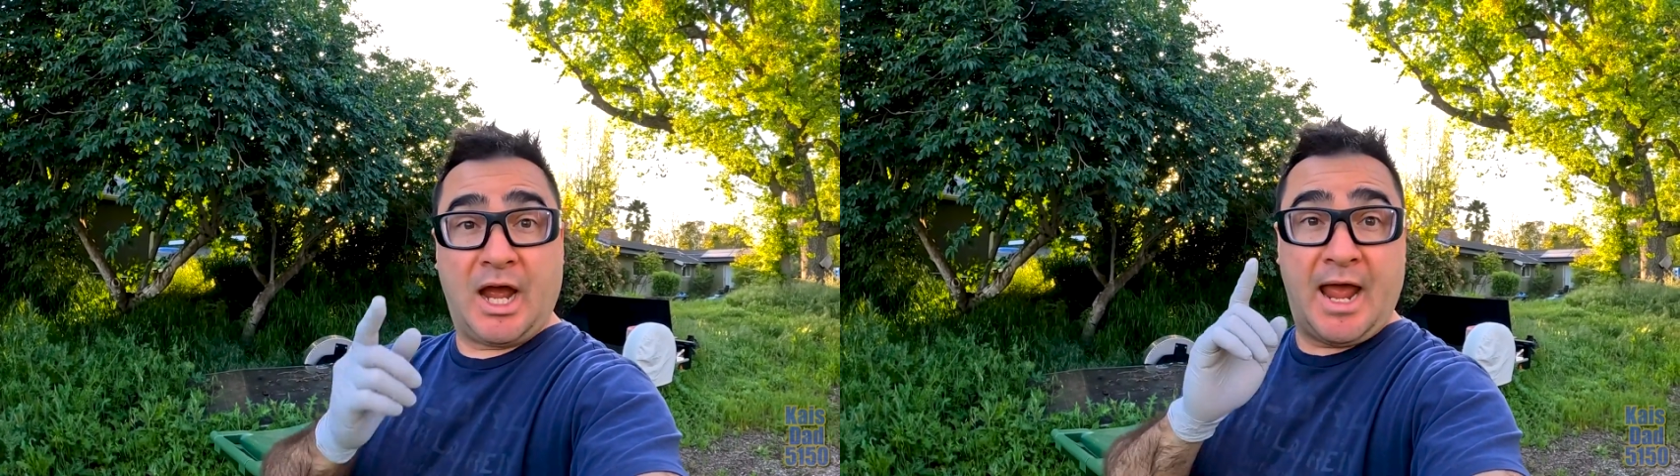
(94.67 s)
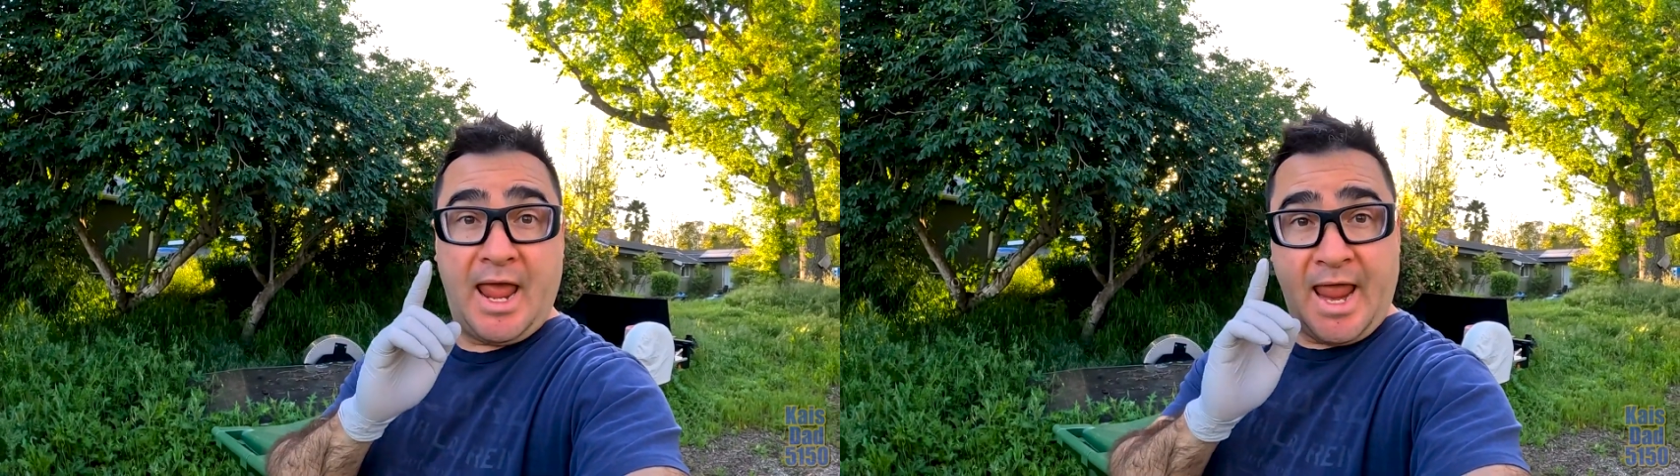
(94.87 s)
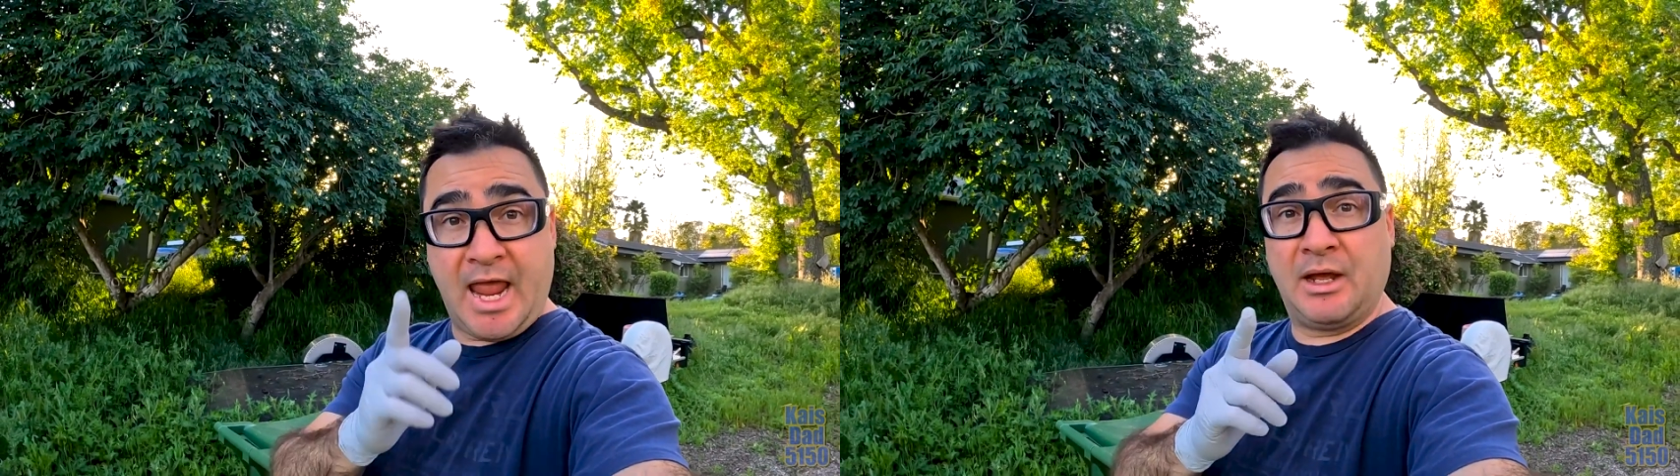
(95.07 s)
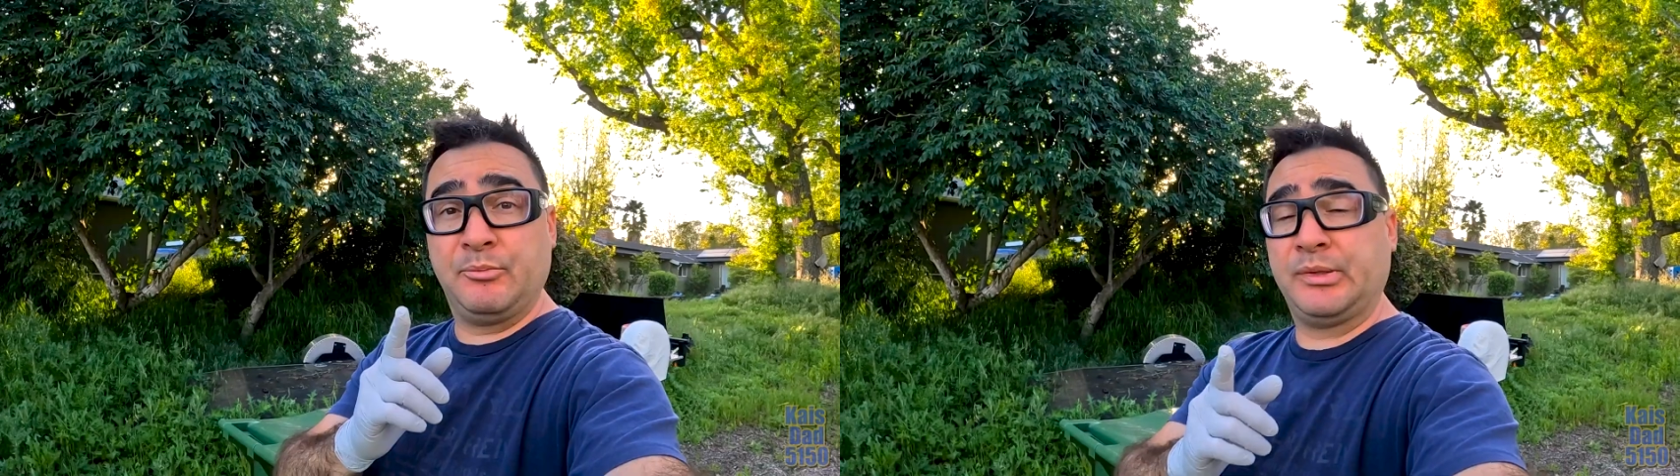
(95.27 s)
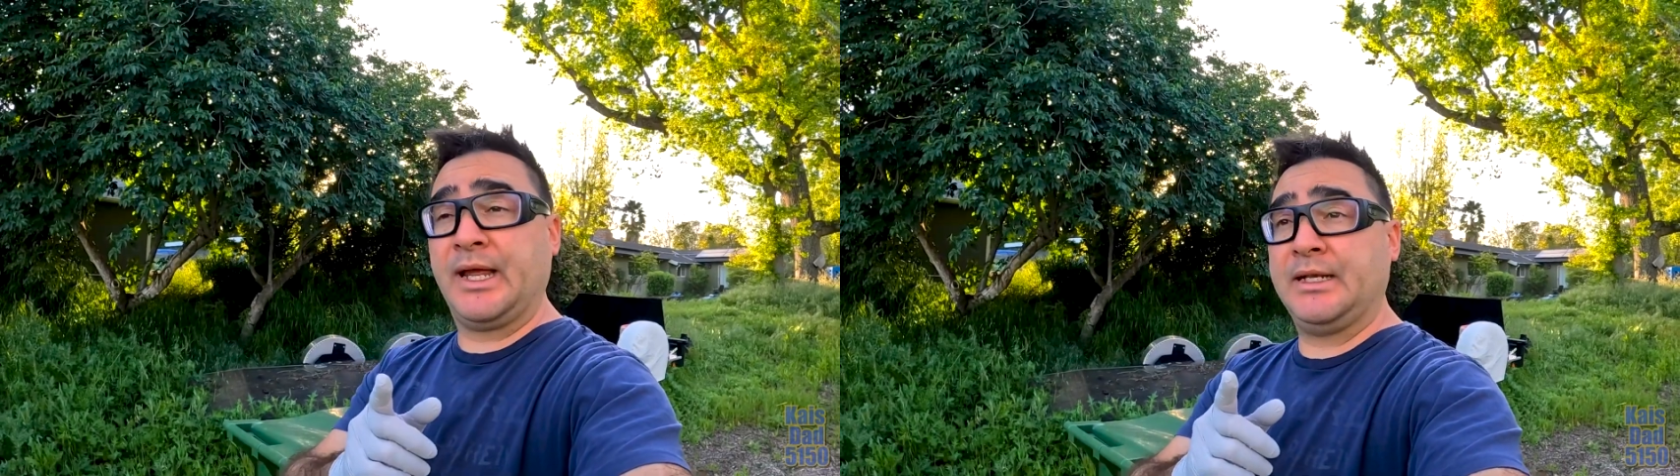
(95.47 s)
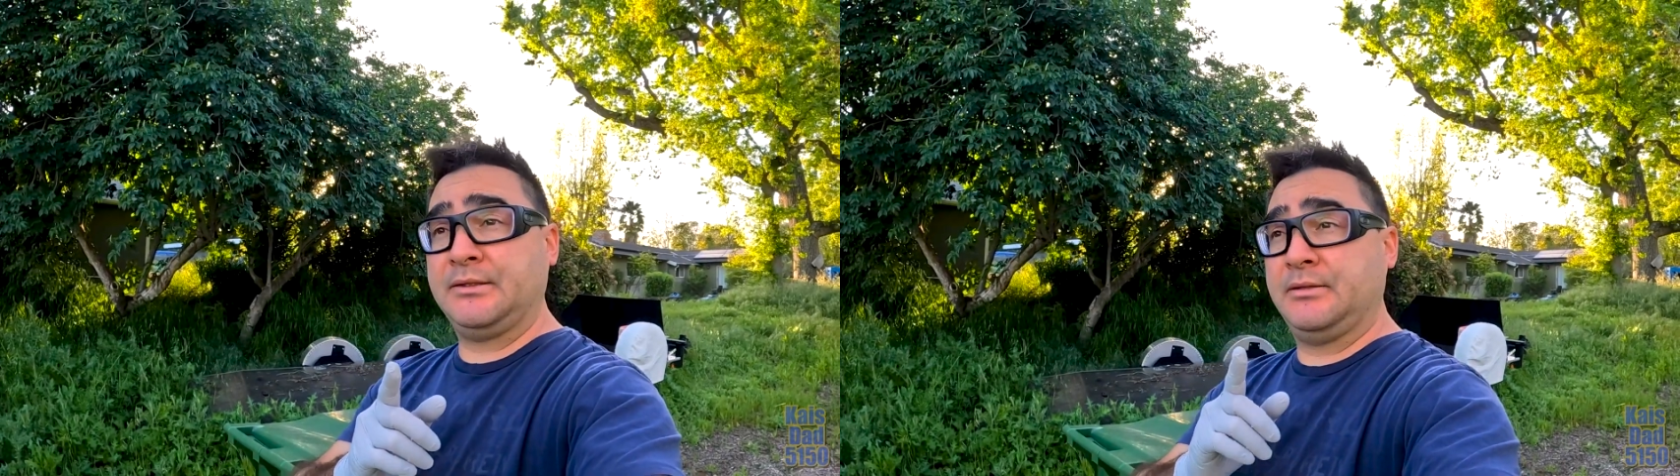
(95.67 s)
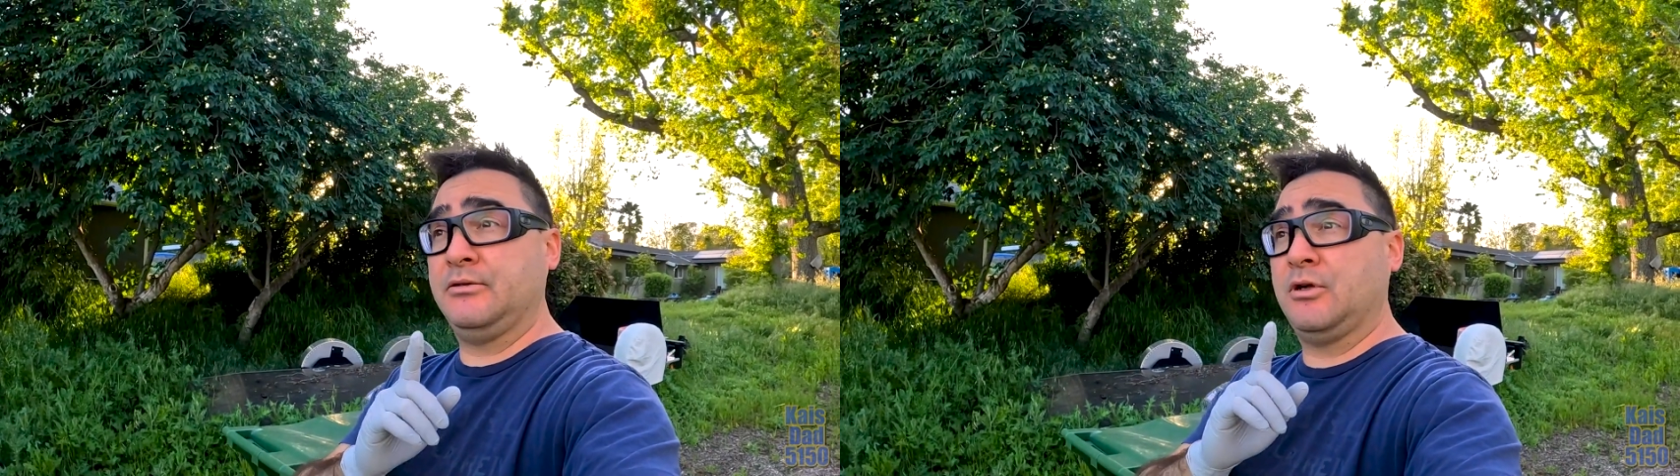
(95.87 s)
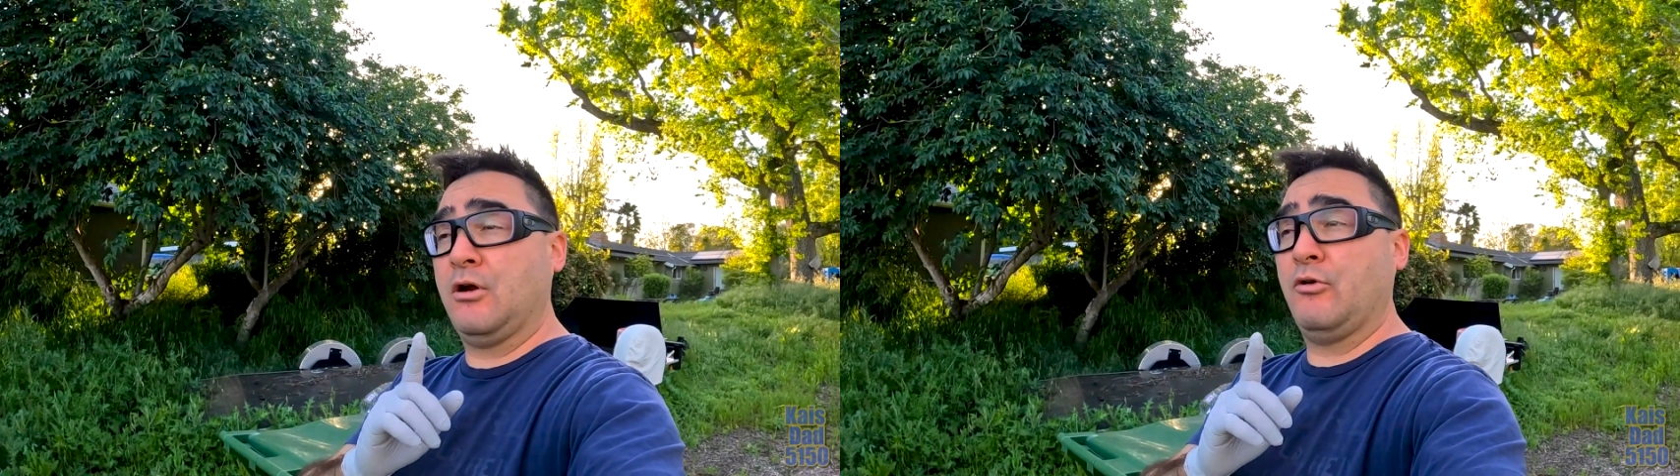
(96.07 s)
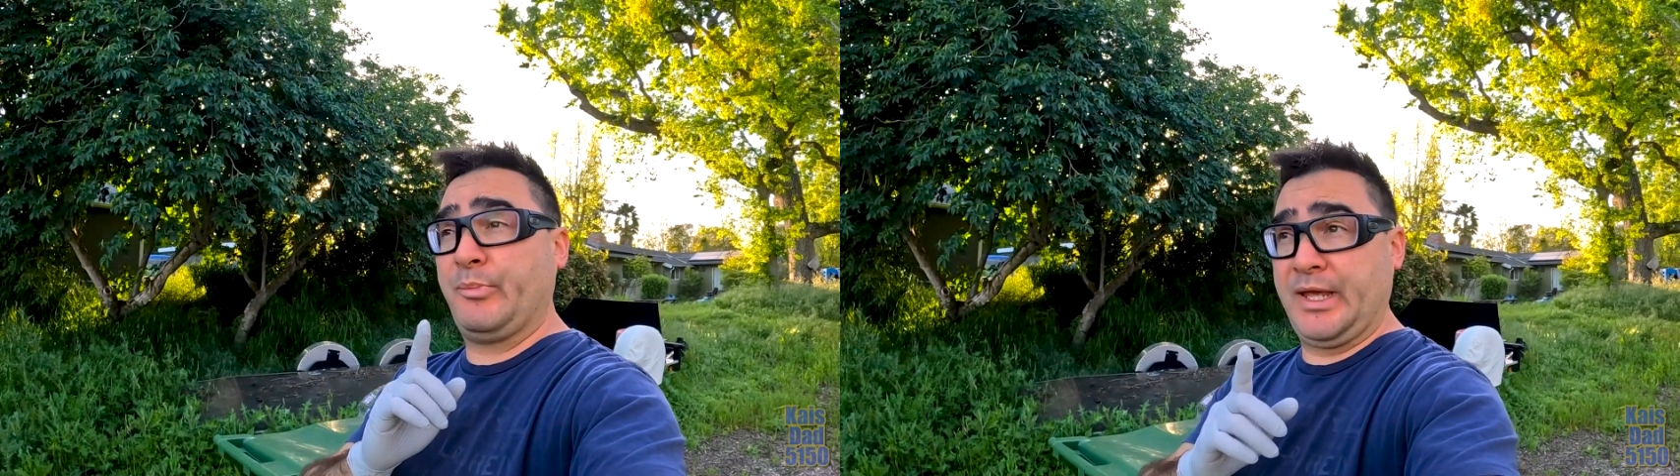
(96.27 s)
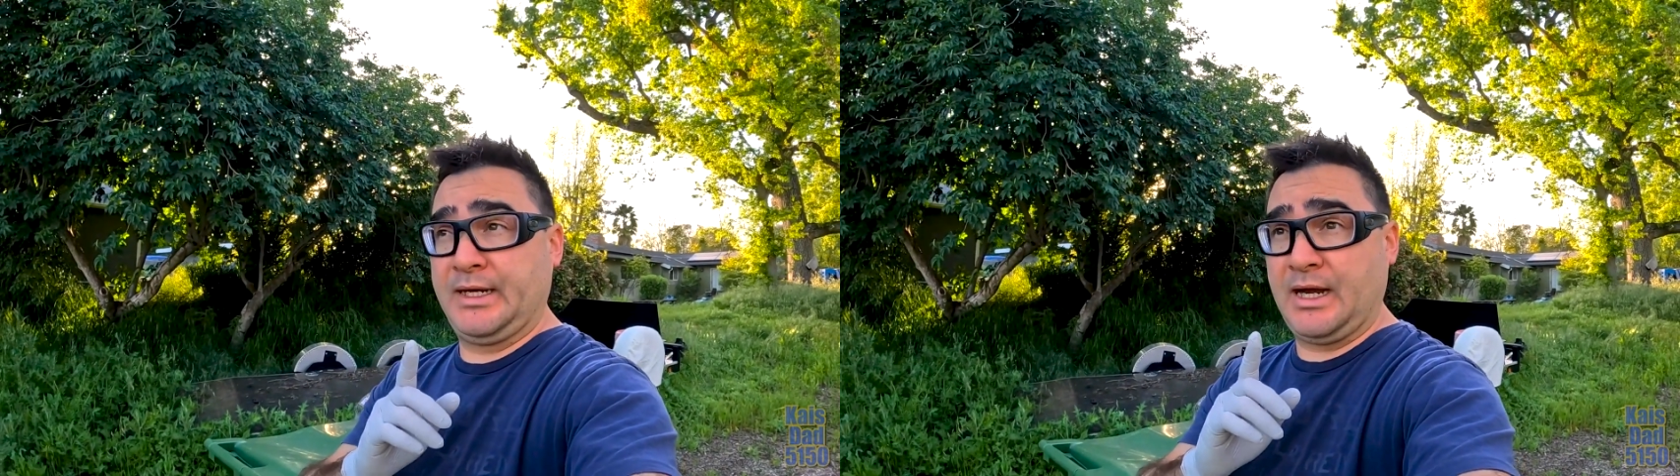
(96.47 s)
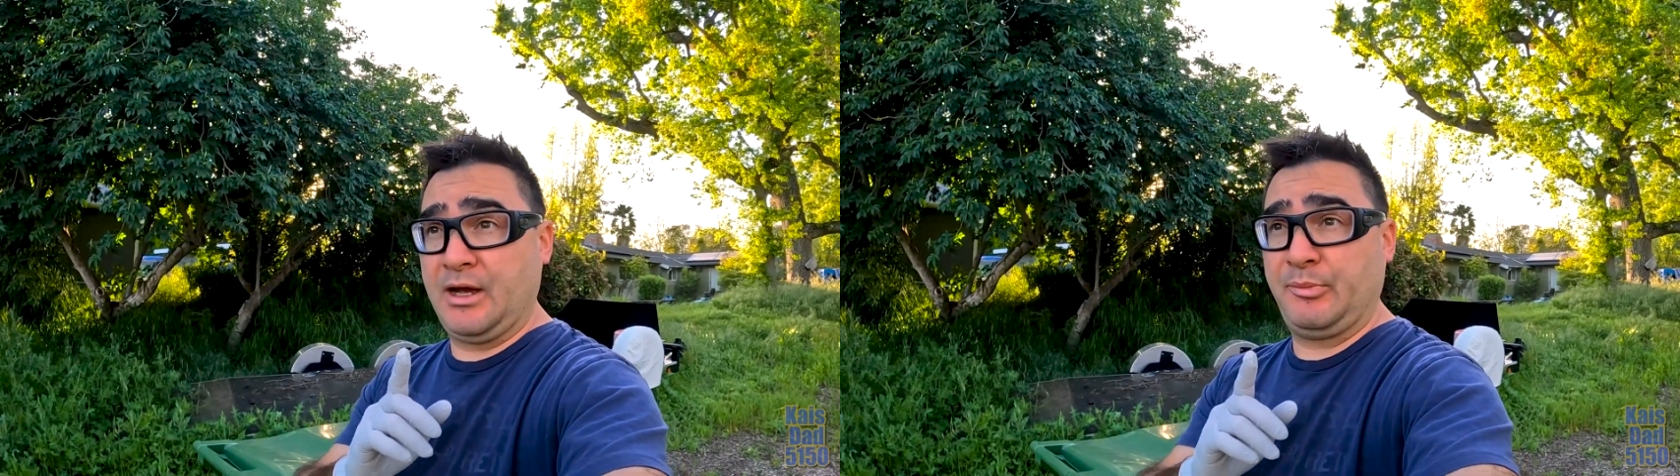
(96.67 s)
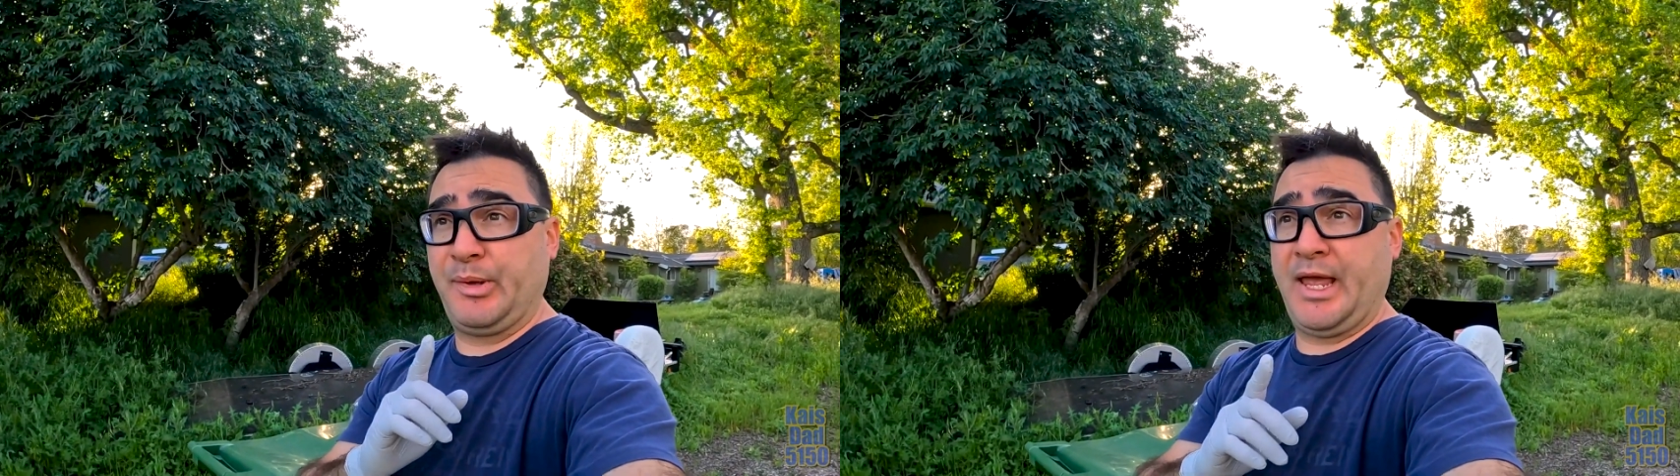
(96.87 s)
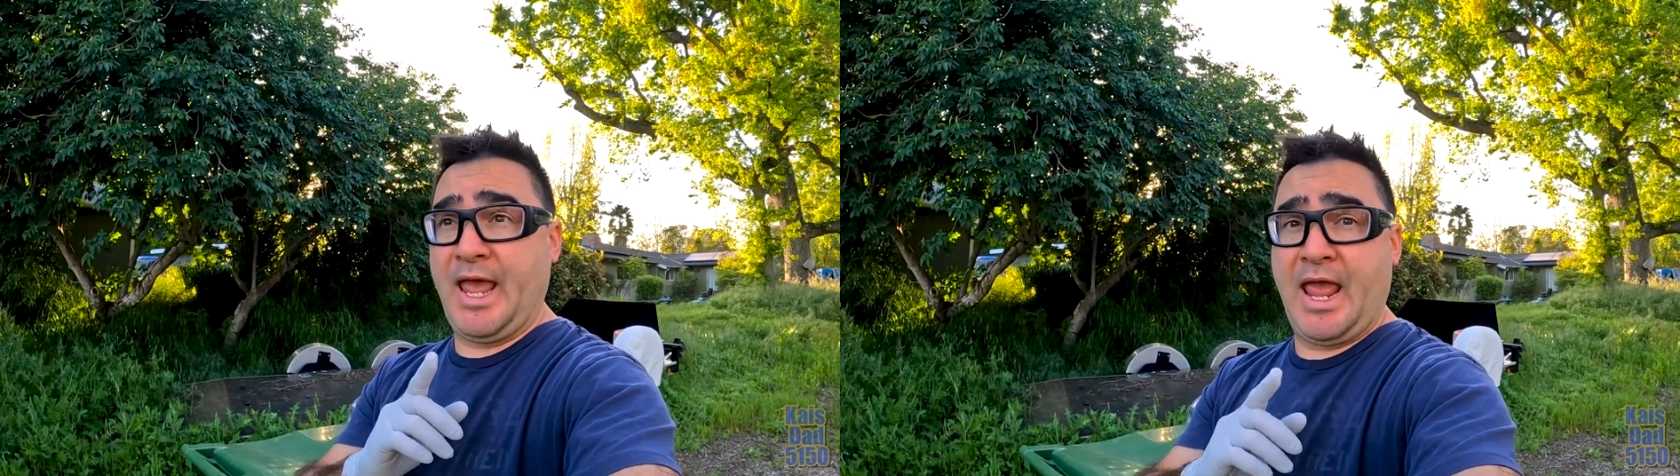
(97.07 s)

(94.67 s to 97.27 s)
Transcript: I am planning to go pick up